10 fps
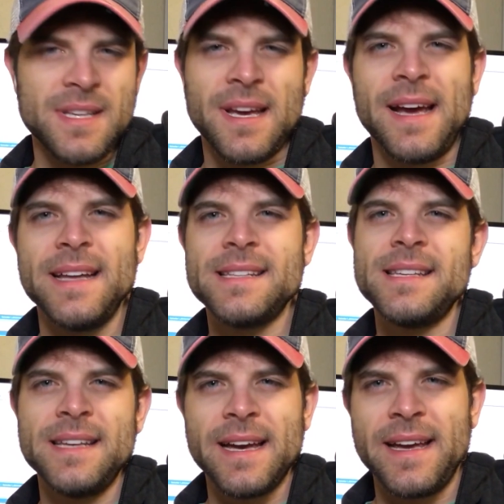the
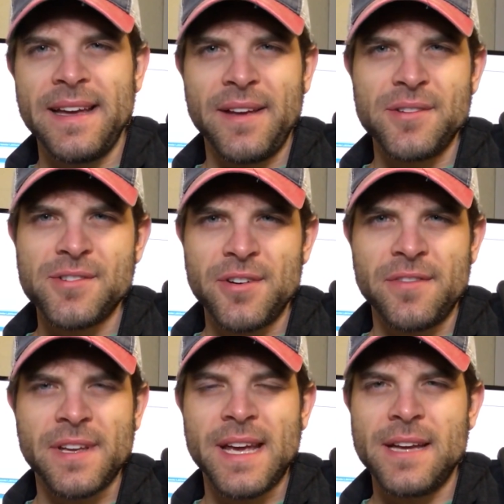ITIL
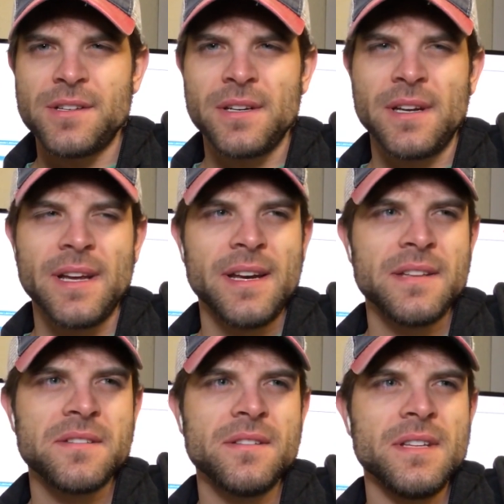certification, and
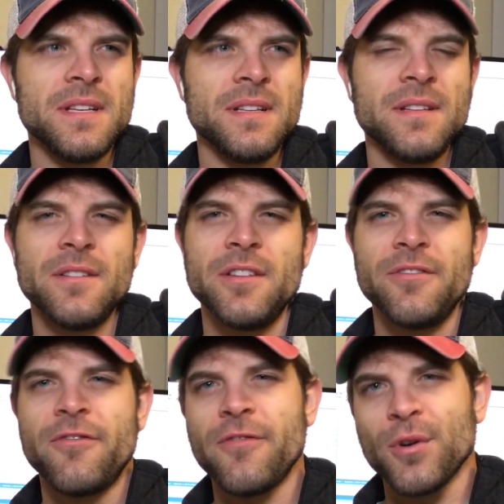it's the the
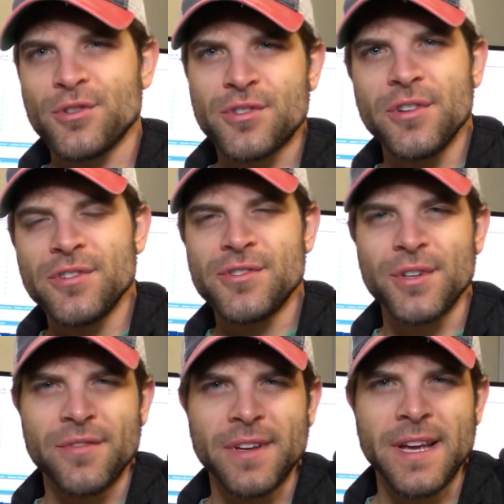first
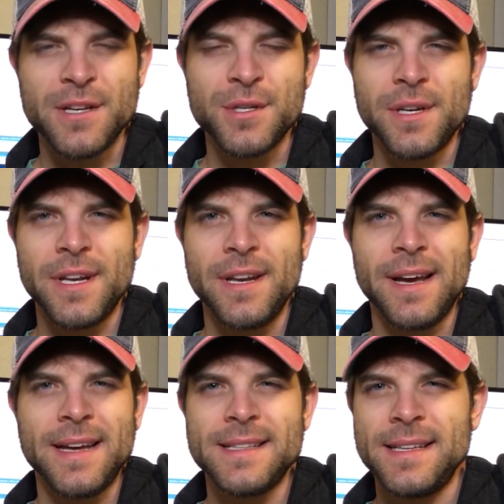certification in
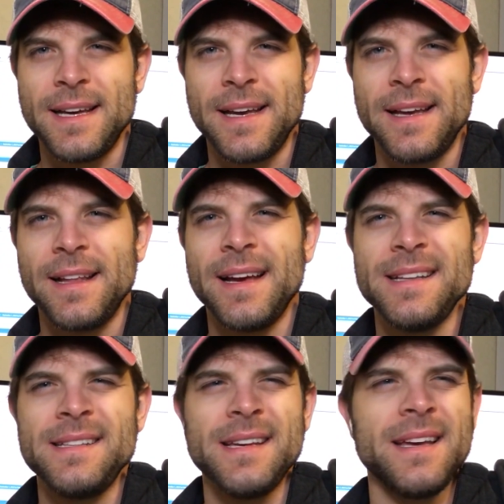ITIL.
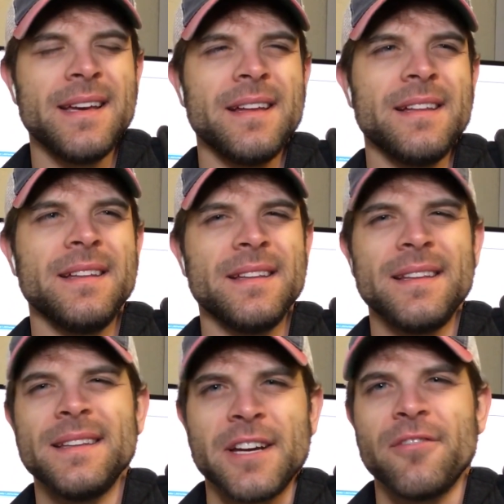ITIL uh,
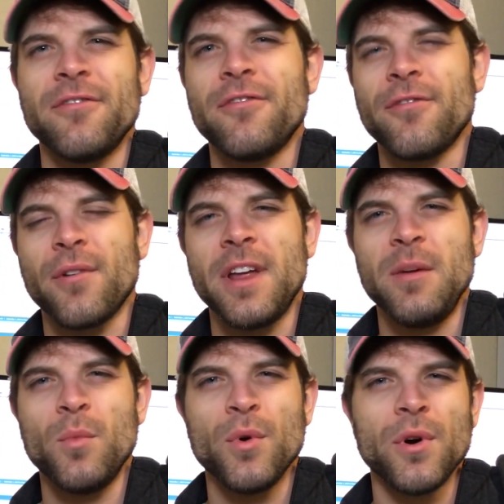like a
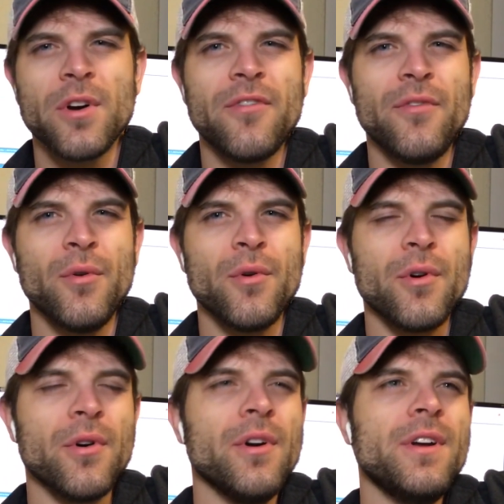framework
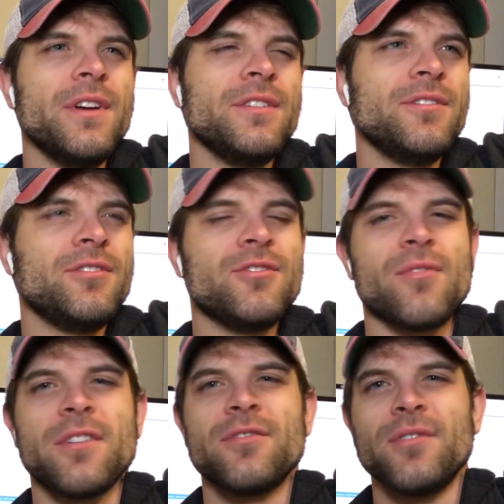for
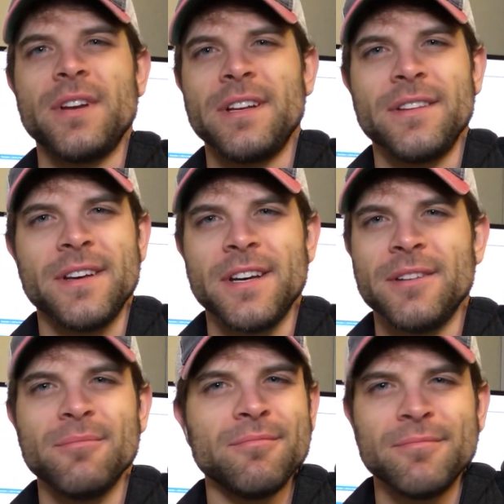structuring the